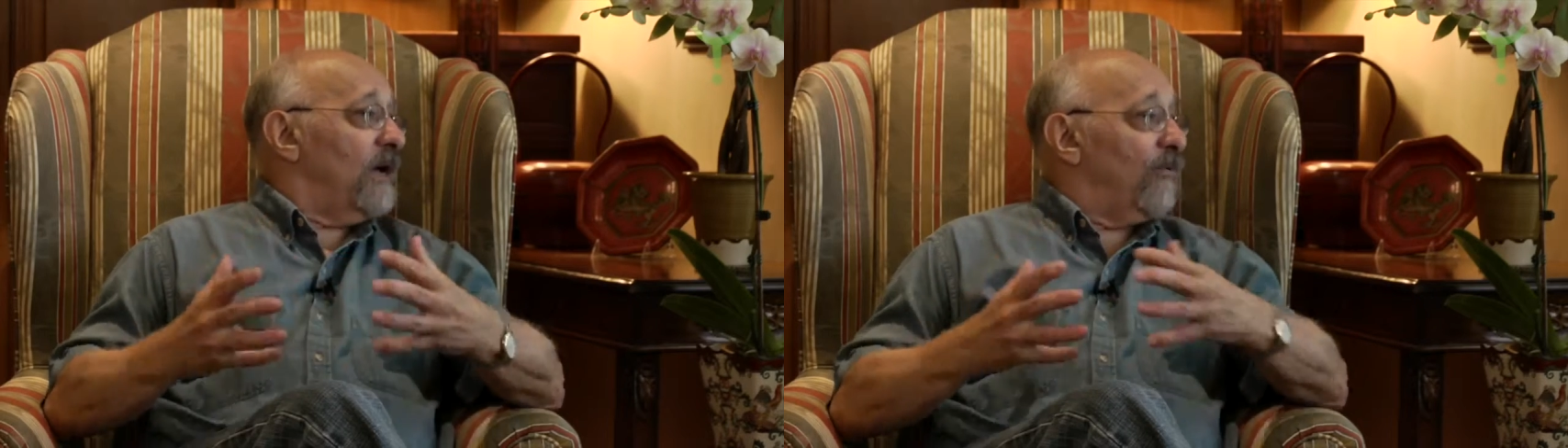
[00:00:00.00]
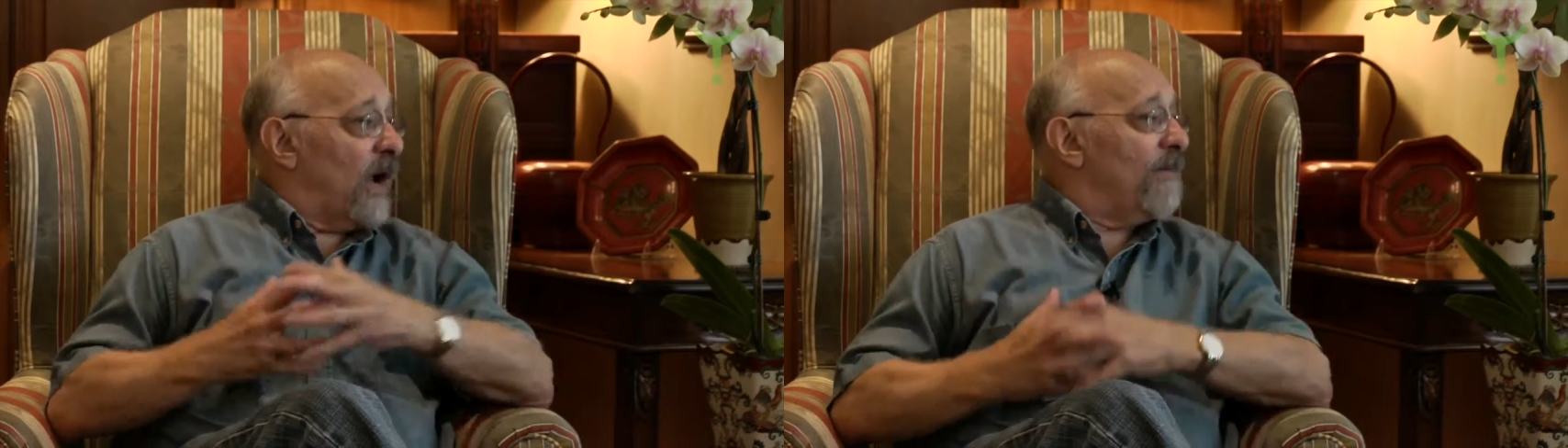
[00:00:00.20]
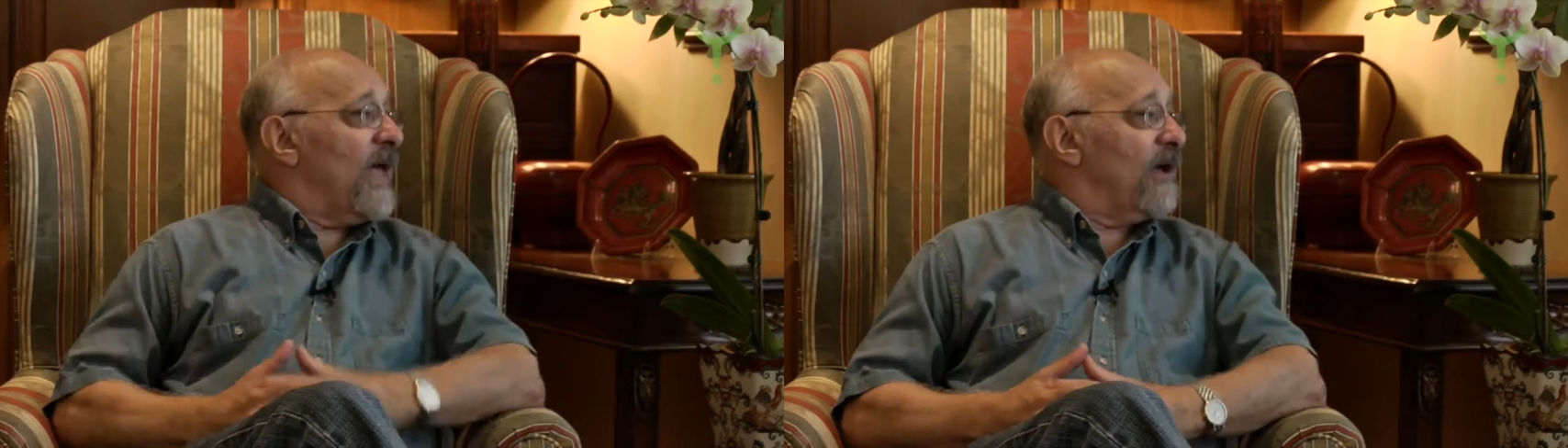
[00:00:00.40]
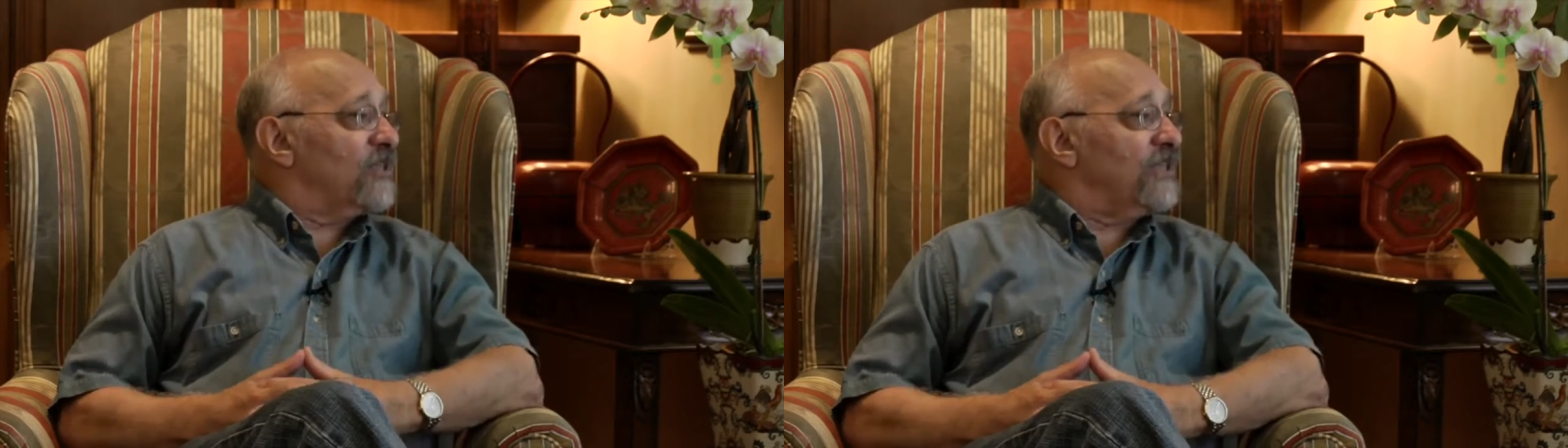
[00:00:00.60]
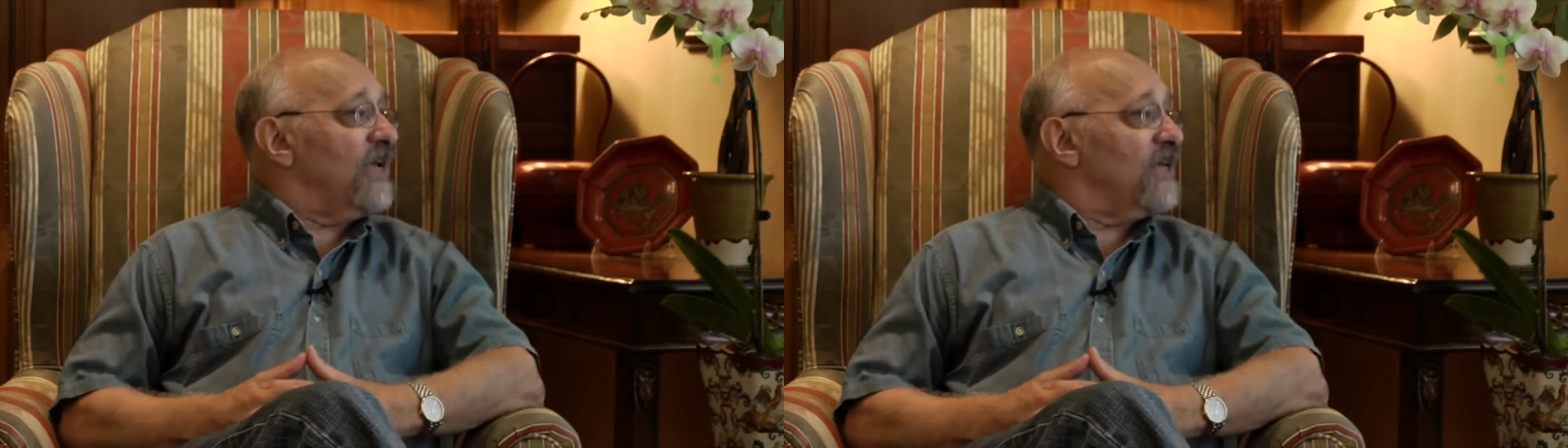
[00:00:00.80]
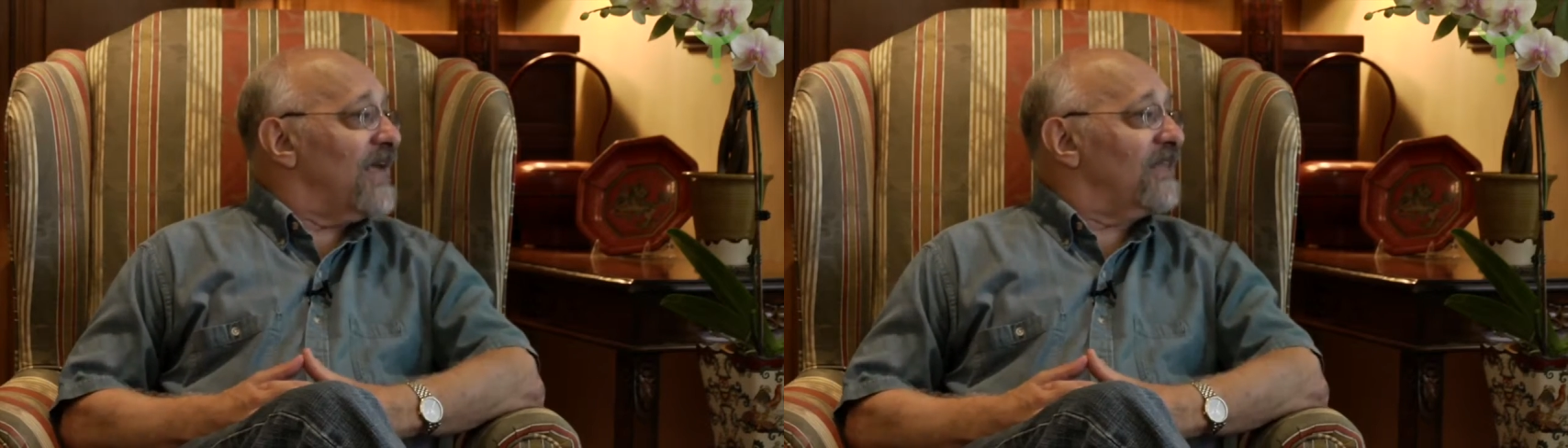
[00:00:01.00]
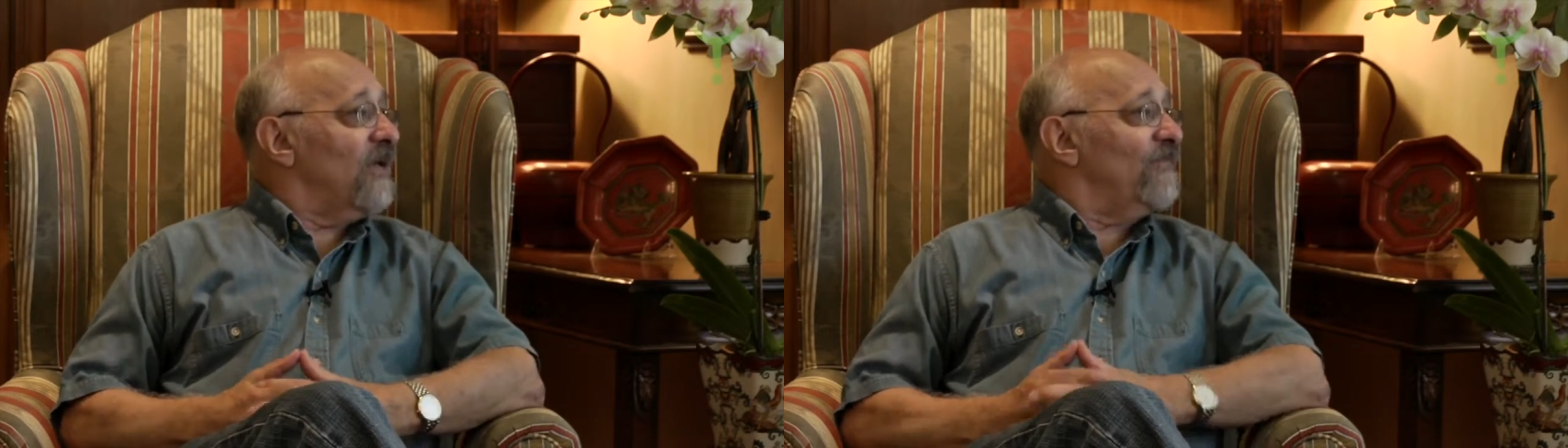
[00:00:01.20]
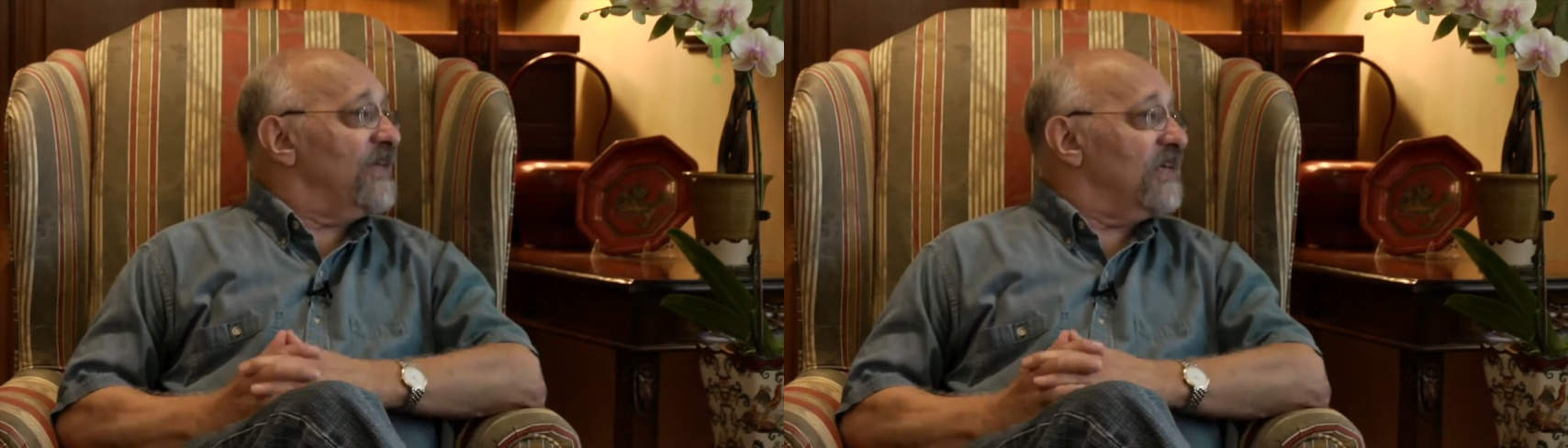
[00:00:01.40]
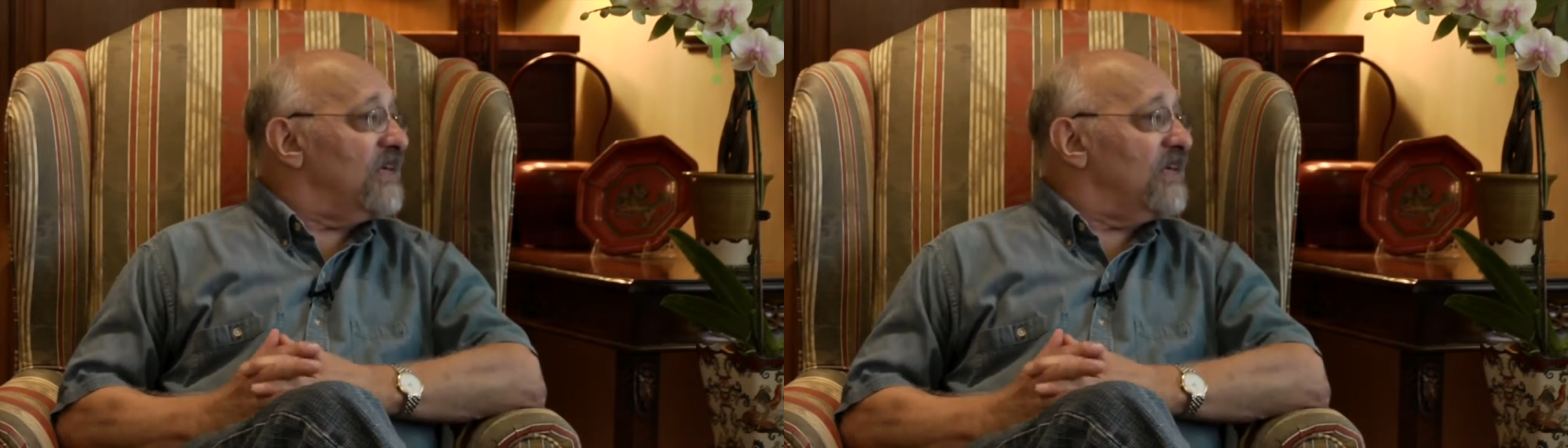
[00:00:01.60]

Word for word: well, I'm now seeing that the